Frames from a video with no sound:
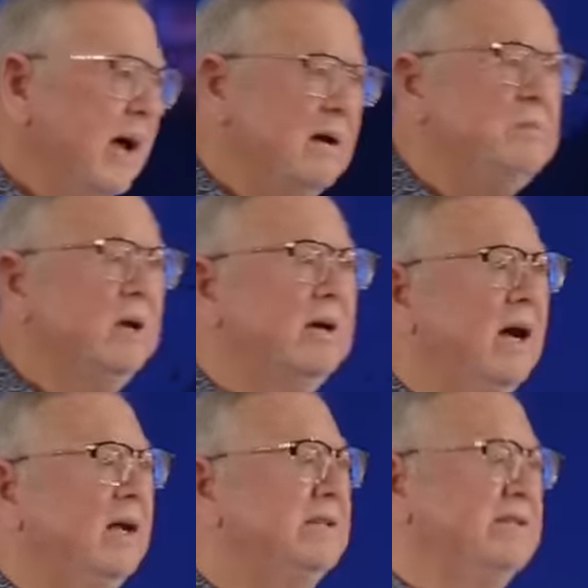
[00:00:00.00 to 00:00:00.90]
I'm your
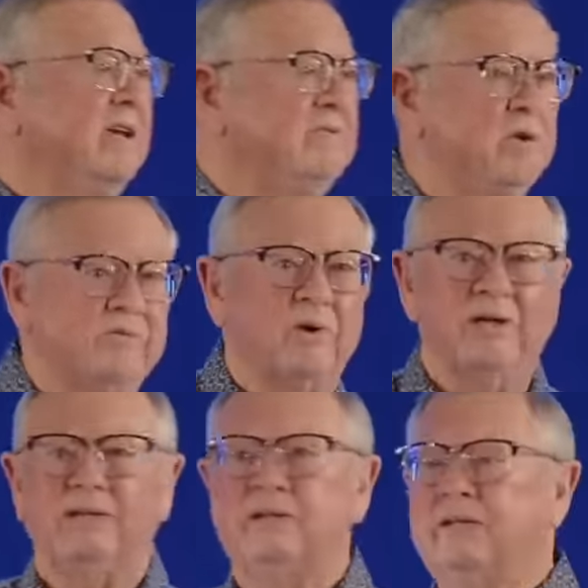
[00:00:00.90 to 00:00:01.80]
God Savior
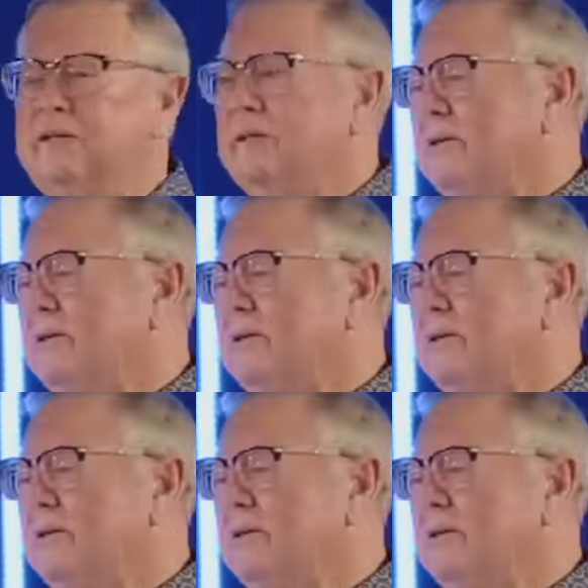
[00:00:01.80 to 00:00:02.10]
friend.